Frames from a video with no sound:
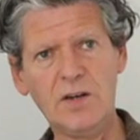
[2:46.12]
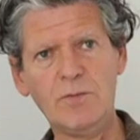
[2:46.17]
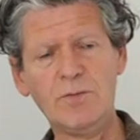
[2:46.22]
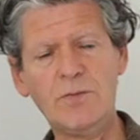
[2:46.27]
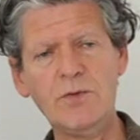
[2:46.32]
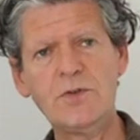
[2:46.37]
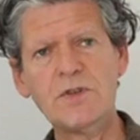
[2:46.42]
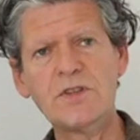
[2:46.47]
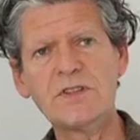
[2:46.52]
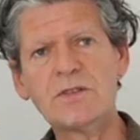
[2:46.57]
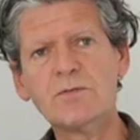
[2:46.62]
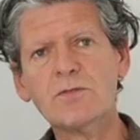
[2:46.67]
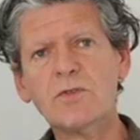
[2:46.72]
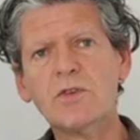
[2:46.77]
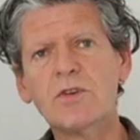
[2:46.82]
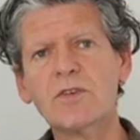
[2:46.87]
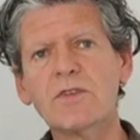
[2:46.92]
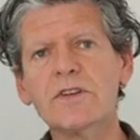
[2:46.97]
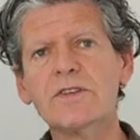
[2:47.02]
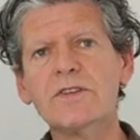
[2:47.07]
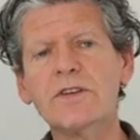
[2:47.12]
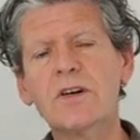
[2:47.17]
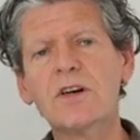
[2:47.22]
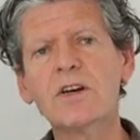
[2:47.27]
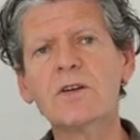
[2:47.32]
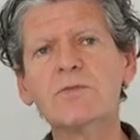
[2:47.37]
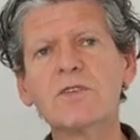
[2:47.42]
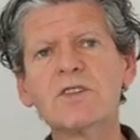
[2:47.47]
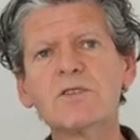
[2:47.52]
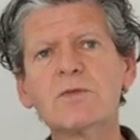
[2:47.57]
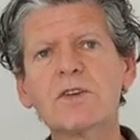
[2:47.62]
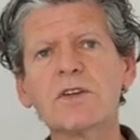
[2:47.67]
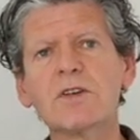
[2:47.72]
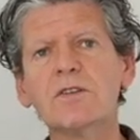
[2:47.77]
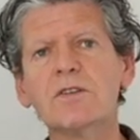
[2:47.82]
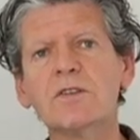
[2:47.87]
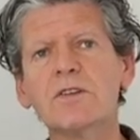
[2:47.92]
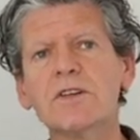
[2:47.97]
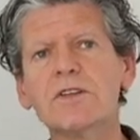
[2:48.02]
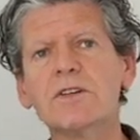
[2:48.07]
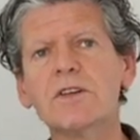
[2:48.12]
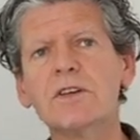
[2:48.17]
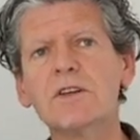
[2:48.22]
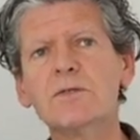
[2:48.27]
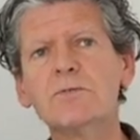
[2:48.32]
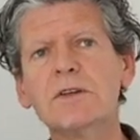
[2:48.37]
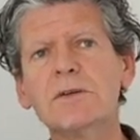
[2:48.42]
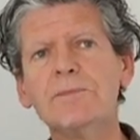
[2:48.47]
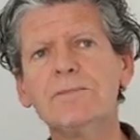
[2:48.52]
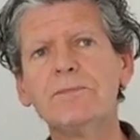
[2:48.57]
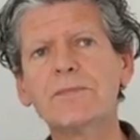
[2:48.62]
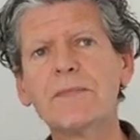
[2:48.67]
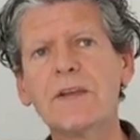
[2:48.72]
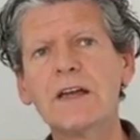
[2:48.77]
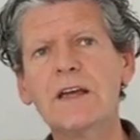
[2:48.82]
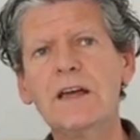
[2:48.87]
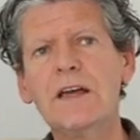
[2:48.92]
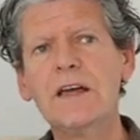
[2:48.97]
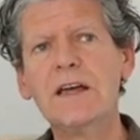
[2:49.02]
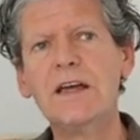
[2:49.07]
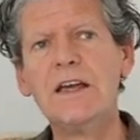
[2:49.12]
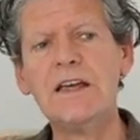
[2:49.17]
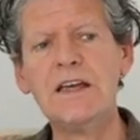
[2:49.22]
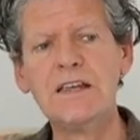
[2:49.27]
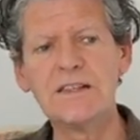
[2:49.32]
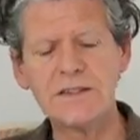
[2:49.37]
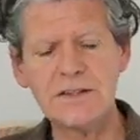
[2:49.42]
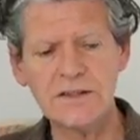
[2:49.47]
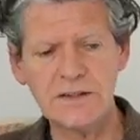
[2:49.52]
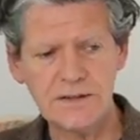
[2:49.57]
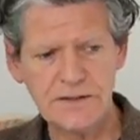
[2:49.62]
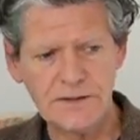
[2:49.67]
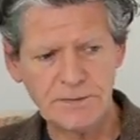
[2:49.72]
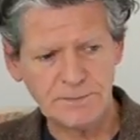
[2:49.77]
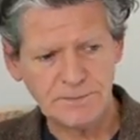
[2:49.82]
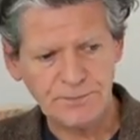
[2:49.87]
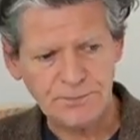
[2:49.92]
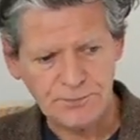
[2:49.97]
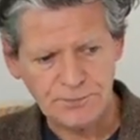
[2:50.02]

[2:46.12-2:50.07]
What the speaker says: Buddhism, or the Dharma as we call it, the Dharma isn't